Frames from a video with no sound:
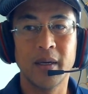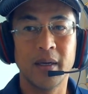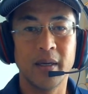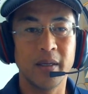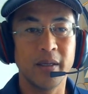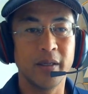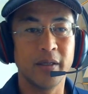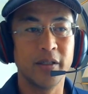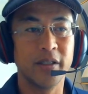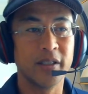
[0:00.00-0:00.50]

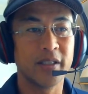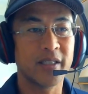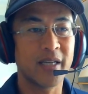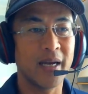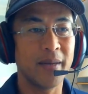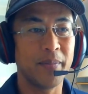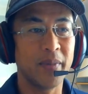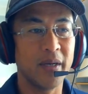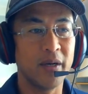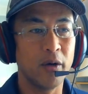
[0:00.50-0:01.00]
you just
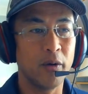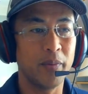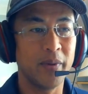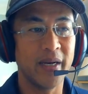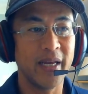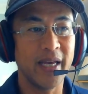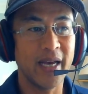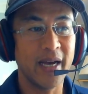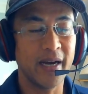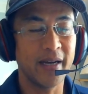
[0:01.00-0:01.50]
type in
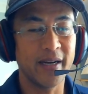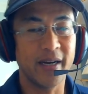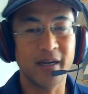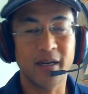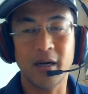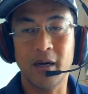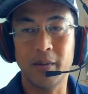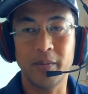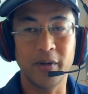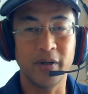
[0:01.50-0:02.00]

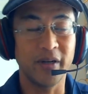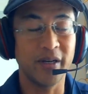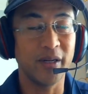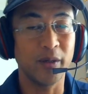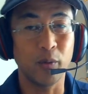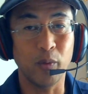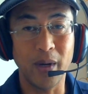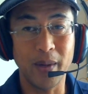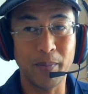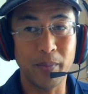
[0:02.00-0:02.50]
openai.com on
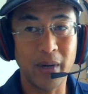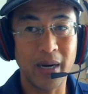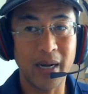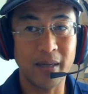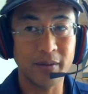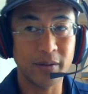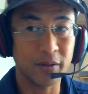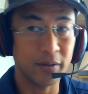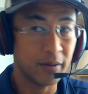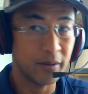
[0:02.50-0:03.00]
any web
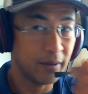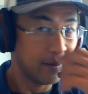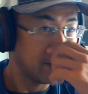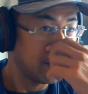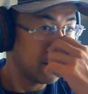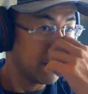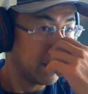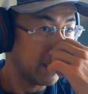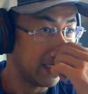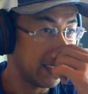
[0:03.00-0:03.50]
browser
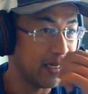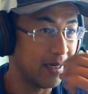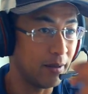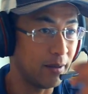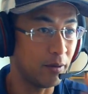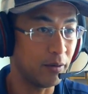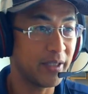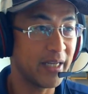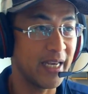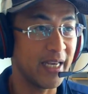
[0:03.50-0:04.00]
and
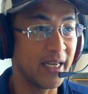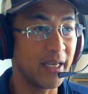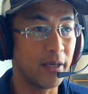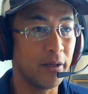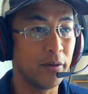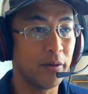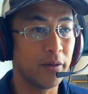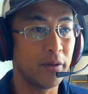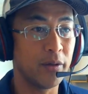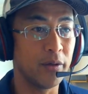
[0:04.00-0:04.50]
it will take
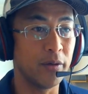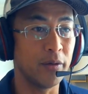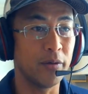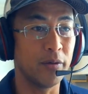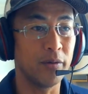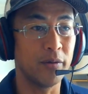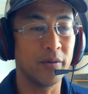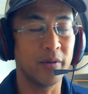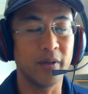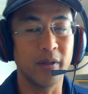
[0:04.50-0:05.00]
you
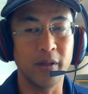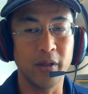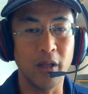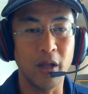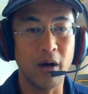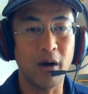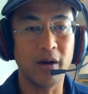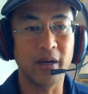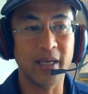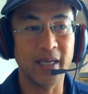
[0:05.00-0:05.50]
to
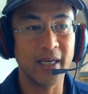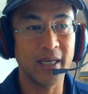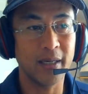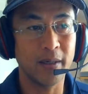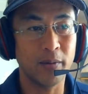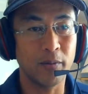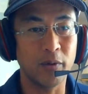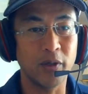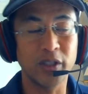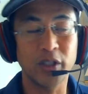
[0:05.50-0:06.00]
log
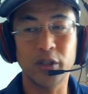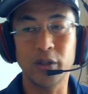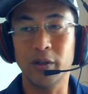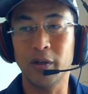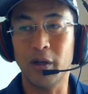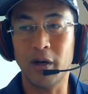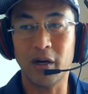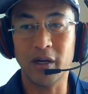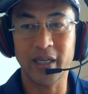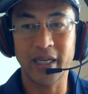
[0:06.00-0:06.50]
in. Once you
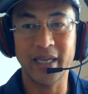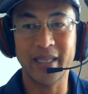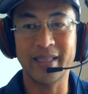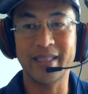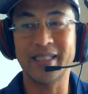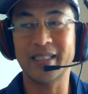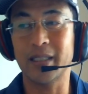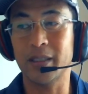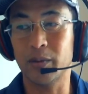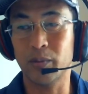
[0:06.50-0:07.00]
log in,
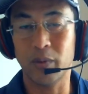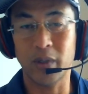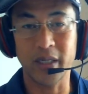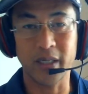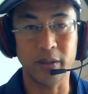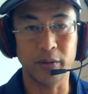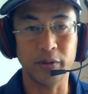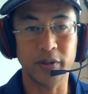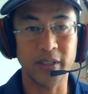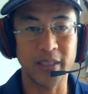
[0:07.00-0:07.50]
this is what
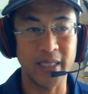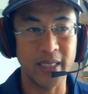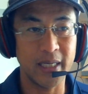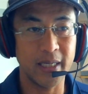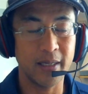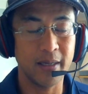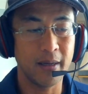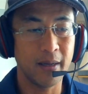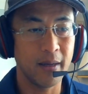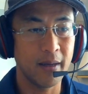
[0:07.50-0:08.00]
you'll
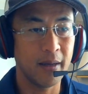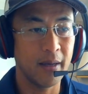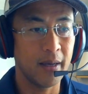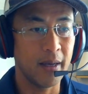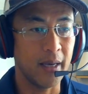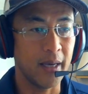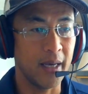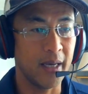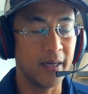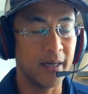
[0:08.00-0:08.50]
see,
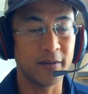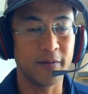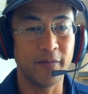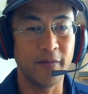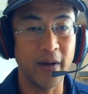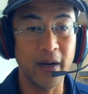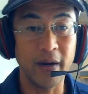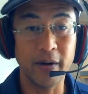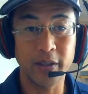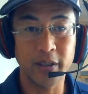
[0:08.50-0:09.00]
and it's
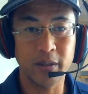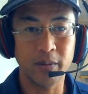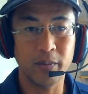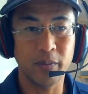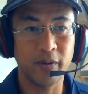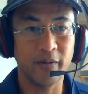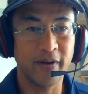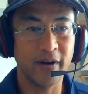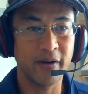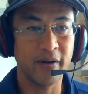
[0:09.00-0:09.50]
very
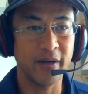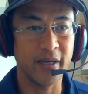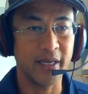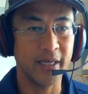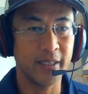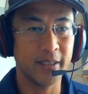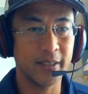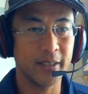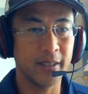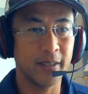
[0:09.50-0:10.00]
simple, very
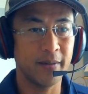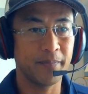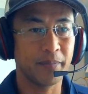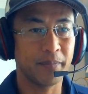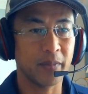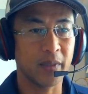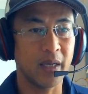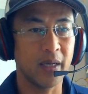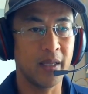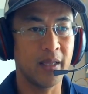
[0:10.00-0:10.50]
easy.
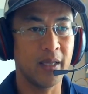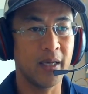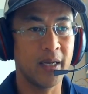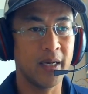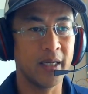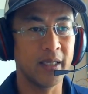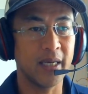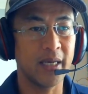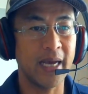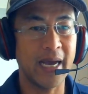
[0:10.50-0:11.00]
And
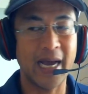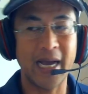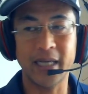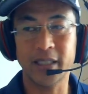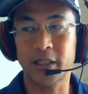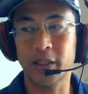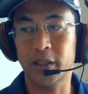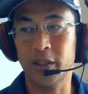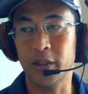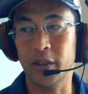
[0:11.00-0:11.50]
then it
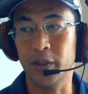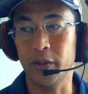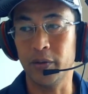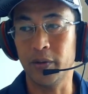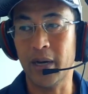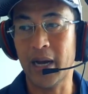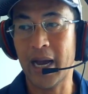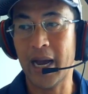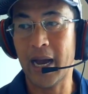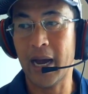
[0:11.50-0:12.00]
asks
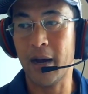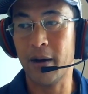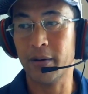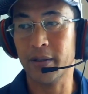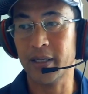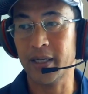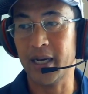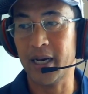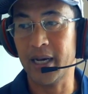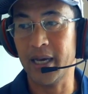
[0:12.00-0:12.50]
you, how
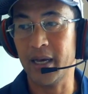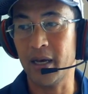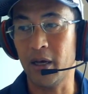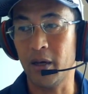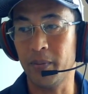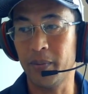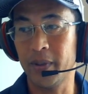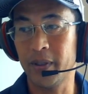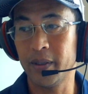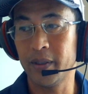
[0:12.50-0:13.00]
can I help?